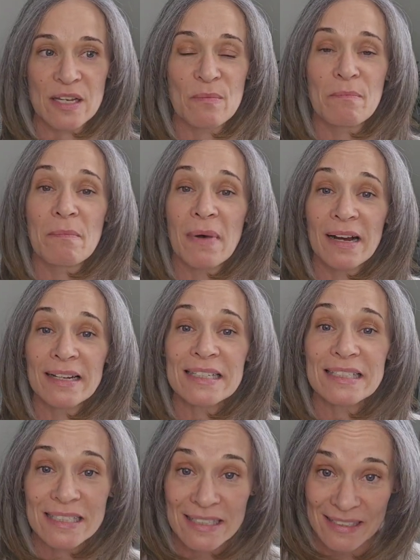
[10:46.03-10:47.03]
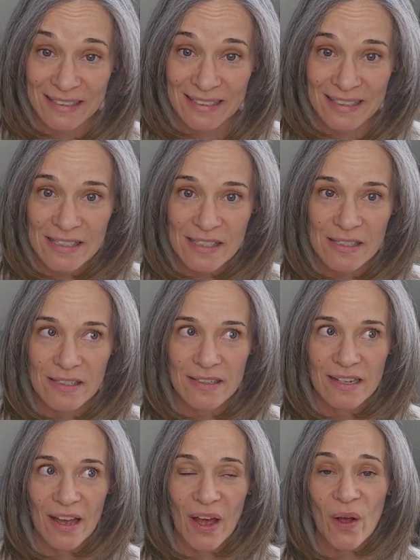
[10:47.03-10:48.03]
my kids
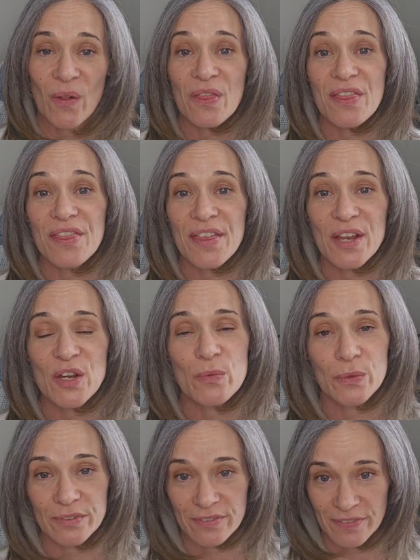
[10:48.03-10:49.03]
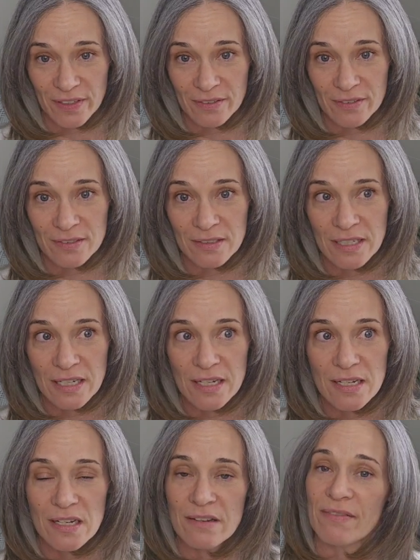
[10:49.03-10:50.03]
how they would feel
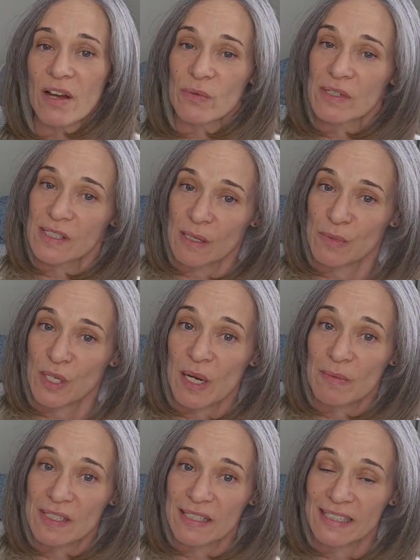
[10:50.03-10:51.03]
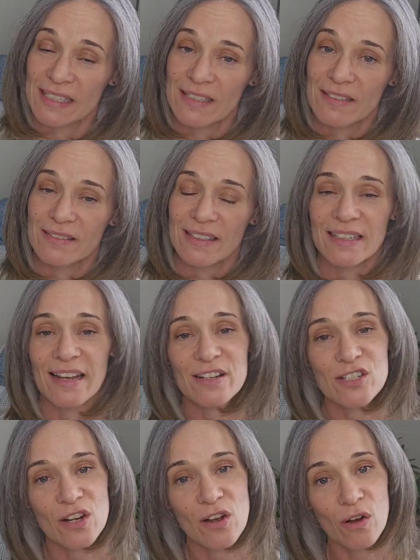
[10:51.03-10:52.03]
if I was sometimes late and had
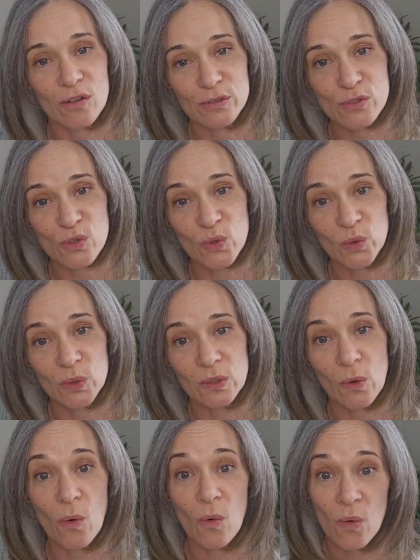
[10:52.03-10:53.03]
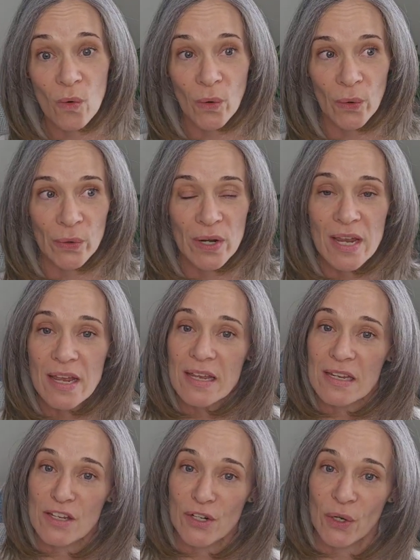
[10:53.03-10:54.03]
to call the school, or
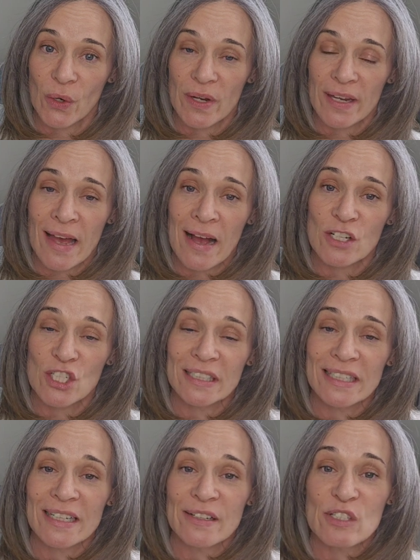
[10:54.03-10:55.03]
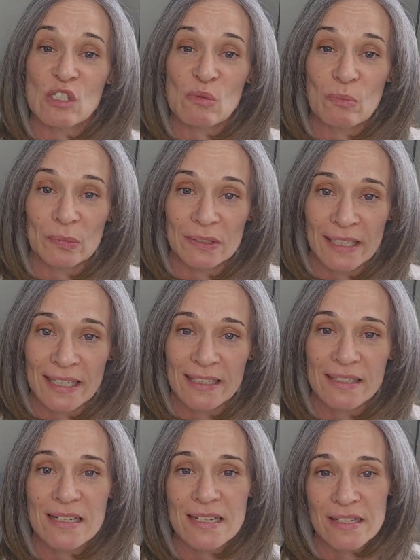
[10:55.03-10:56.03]
actually
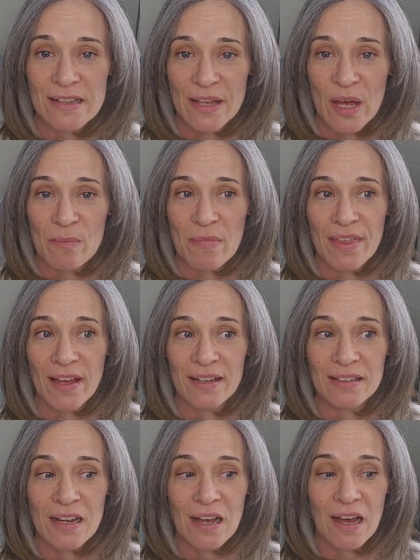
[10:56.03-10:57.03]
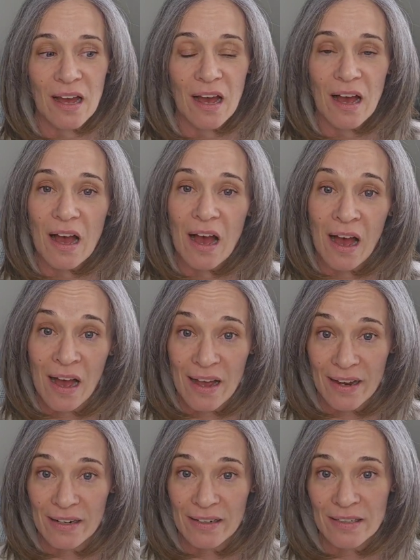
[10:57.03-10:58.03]
explain to them that
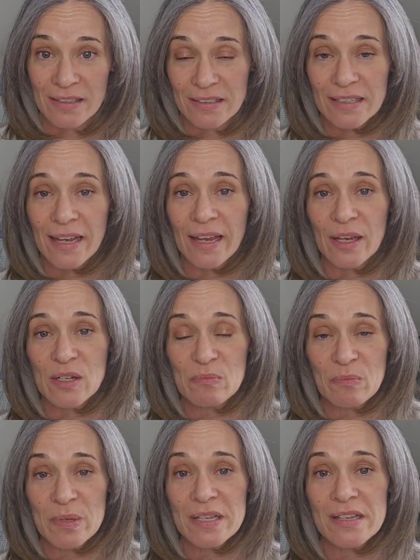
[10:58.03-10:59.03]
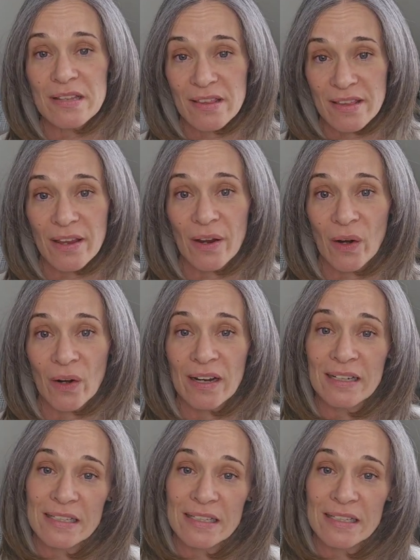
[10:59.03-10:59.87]
I can't be there at